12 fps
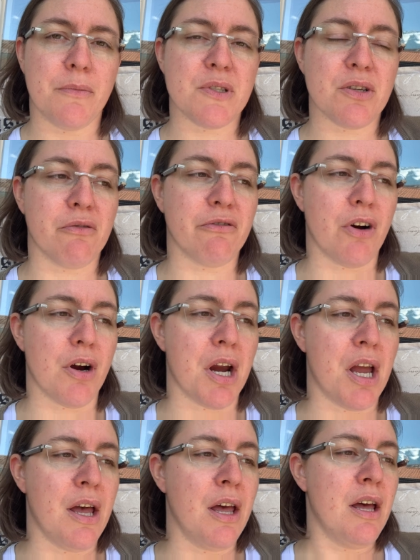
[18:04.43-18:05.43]
so far
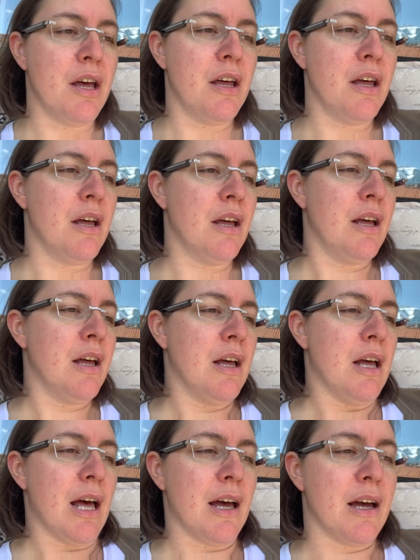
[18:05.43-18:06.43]

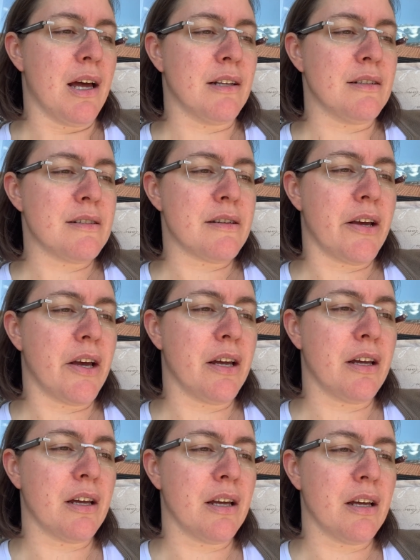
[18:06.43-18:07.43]
and
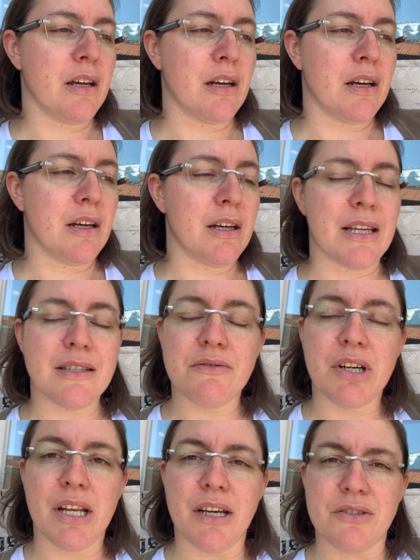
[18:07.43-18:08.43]
it's
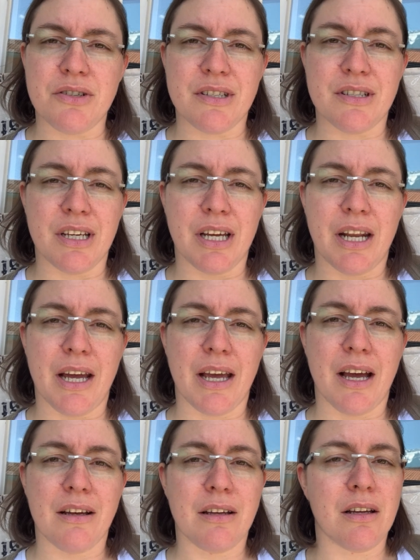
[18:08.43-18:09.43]
really interesting and I
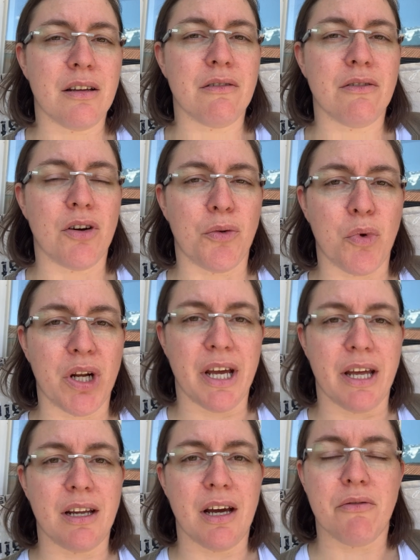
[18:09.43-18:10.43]
on one
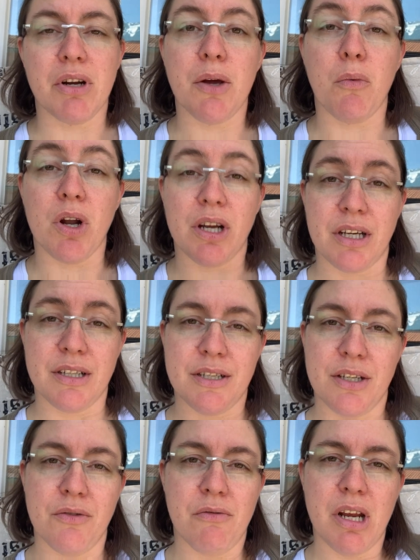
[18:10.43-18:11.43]
hand I really want to
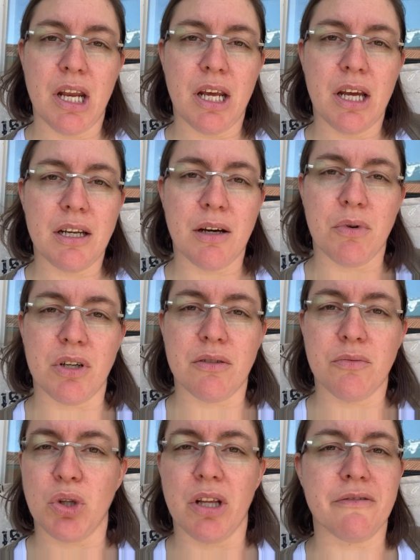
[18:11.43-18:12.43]
continue reading it. I want
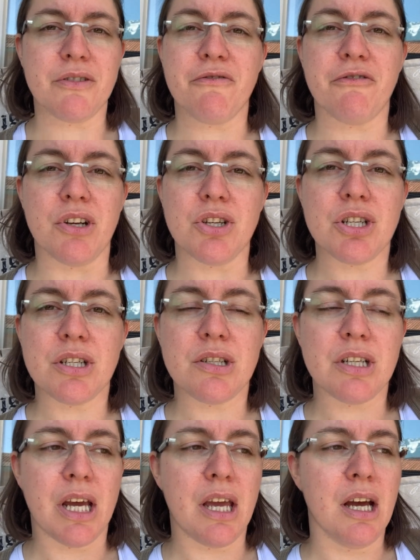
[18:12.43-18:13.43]
would love to finish it
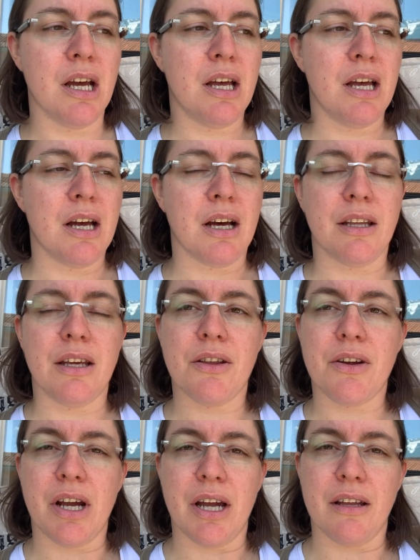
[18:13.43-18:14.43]
today. On the
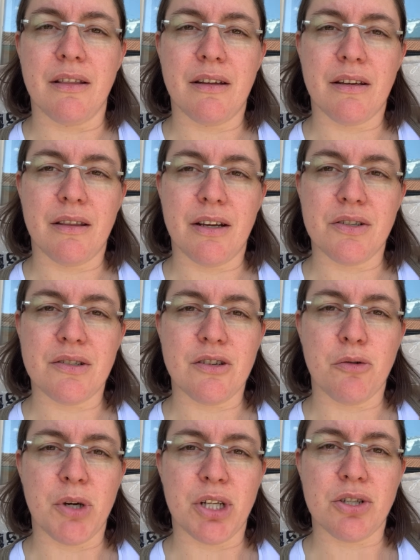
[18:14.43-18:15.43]
other hand there's
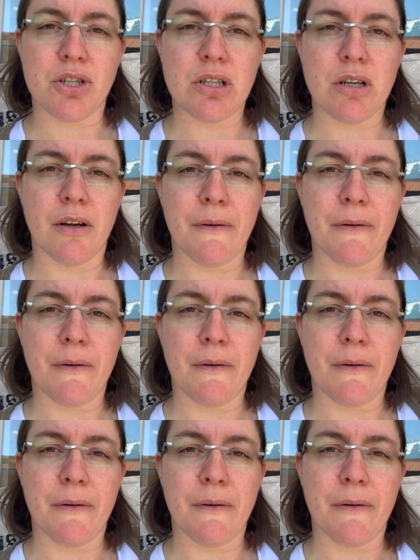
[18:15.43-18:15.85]
so much